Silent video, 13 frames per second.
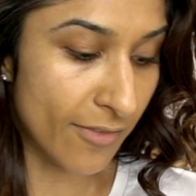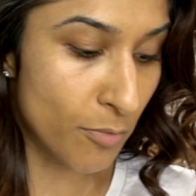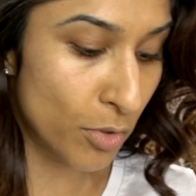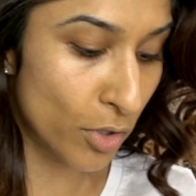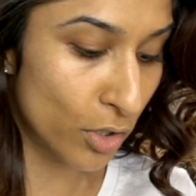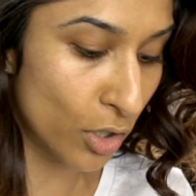I
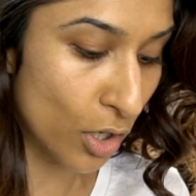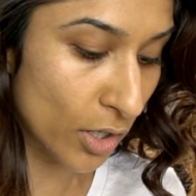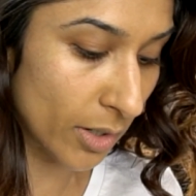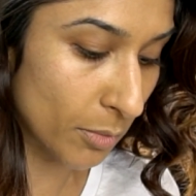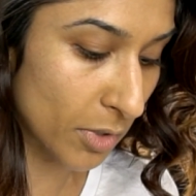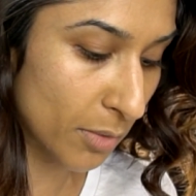haven't put a lot
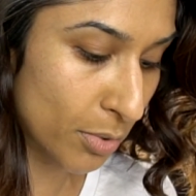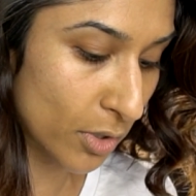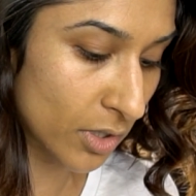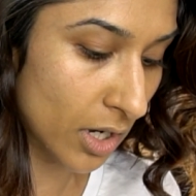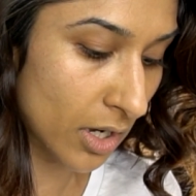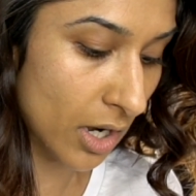on. I'm gonna
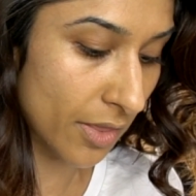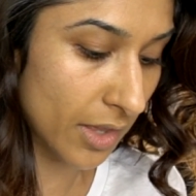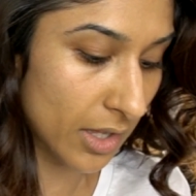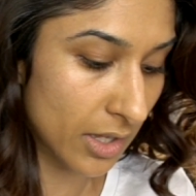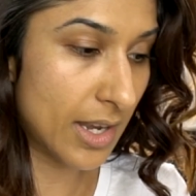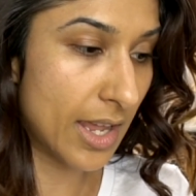put on
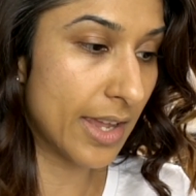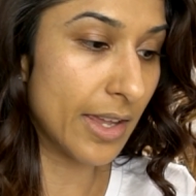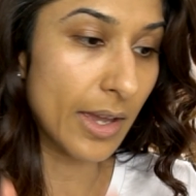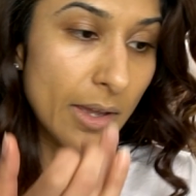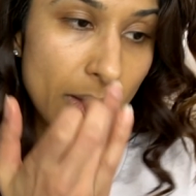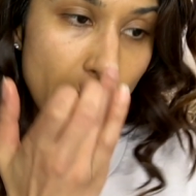another
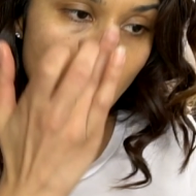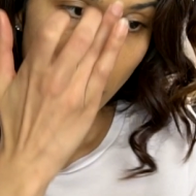layer,